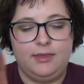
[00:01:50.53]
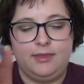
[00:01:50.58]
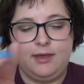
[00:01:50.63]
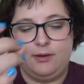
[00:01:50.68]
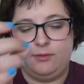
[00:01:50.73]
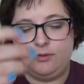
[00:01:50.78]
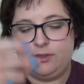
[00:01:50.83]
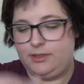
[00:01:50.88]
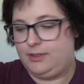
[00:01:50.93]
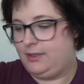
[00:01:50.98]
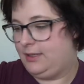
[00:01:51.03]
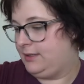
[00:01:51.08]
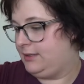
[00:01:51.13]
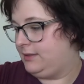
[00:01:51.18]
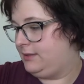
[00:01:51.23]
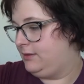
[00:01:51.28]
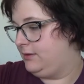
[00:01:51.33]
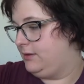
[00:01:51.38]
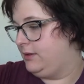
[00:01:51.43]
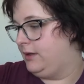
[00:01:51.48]
There was
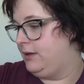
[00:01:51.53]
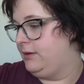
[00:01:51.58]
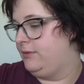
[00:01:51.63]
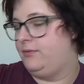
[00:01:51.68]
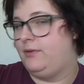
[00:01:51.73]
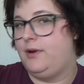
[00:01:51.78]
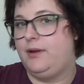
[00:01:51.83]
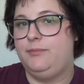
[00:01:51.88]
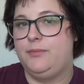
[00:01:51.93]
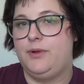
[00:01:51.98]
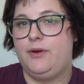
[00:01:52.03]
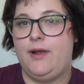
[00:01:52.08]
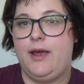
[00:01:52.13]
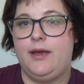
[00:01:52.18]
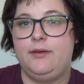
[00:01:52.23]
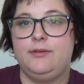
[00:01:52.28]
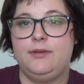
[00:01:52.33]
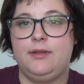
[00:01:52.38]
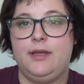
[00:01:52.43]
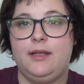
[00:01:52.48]
this rim
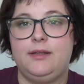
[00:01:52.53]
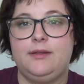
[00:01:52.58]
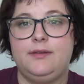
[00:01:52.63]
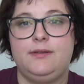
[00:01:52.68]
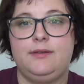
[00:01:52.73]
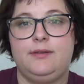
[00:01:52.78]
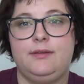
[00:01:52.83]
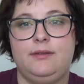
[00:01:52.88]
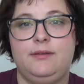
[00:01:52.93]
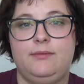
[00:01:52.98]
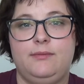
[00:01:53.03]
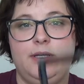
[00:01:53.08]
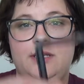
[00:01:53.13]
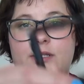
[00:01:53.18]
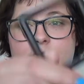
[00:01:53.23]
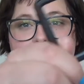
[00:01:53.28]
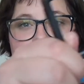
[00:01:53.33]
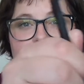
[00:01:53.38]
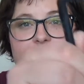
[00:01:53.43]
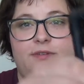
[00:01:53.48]
around it
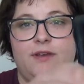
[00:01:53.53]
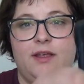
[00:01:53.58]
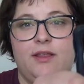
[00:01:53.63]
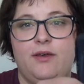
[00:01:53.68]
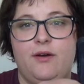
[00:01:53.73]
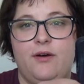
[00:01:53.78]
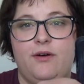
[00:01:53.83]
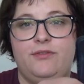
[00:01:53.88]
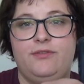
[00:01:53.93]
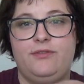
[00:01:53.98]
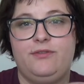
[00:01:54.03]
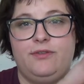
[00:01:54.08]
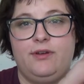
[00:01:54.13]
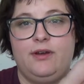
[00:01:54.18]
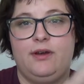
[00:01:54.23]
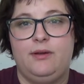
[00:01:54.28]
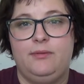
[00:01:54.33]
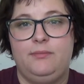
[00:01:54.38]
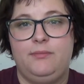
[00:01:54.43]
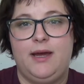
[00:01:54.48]
which fell off
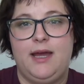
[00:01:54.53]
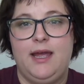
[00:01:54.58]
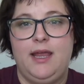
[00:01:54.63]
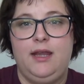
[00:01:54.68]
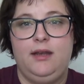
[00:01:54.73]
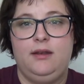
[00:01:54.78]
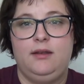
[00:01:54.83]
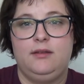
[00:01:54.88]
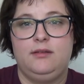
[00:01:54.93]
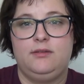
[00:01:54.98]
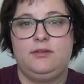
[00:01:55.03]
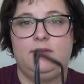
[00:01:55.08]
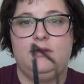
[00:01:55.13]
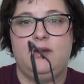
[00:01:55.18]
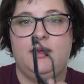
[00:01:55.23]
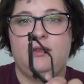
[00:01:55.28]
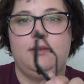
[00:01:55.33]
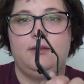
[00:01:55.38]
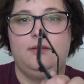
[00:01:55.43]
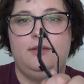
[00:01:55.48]
on mine,
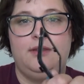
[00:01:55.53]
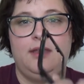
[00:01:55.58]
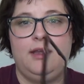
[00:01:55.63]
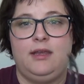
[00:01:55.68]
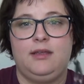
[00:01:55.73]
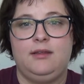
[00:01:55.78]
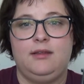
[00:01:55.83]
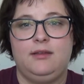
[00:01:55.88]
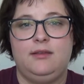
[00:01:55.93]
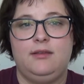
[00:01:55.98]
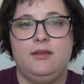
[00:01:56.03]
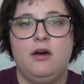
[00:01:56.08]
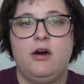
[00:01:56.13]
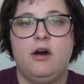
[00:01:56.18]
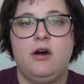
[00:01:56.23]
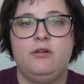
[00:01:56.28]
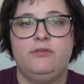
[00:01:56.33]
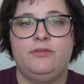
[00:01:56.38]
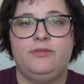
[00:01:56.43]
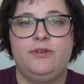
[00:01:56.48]
so I could take it
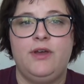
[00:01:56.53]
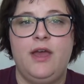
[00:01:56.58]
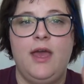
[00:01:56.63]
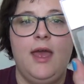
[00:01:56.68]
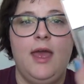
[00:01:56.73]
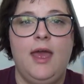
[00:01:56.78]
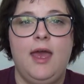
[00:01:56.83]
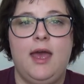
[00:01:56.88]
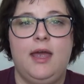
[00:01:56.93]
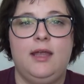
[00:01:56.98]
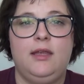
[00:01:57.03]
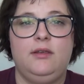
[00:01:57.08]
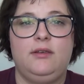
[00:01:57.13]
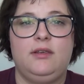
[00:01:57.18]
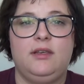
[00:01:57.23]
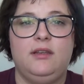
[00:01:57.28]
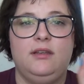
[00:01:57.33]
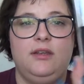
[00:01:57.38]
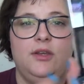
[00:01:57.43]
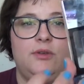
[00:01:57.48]
off and
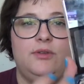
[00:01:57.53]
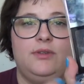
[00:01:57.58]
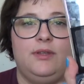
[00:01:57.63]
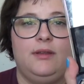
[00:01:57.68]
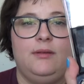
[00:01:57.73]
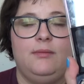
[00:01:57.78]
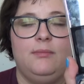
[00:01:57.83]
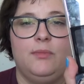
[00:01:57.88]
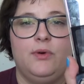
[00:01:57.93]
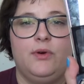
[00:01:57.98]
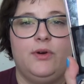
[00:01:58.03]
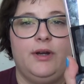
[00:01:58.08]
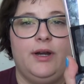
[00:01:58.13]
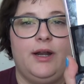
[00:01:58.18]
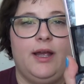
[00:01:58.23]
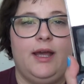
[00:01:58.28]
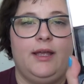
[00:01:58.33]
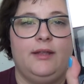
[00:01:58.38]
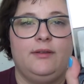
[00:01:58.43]
you can use it more.